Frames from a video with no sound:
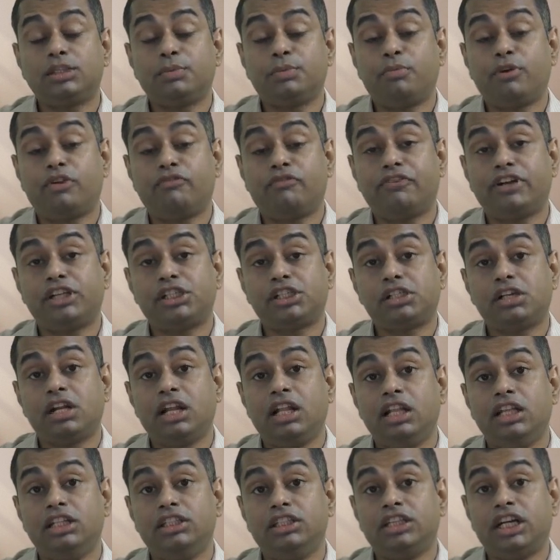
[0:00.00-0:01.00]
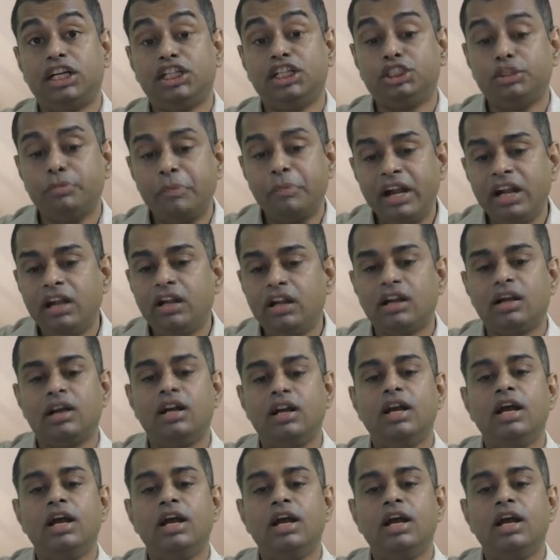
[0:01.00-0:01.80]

professional judgment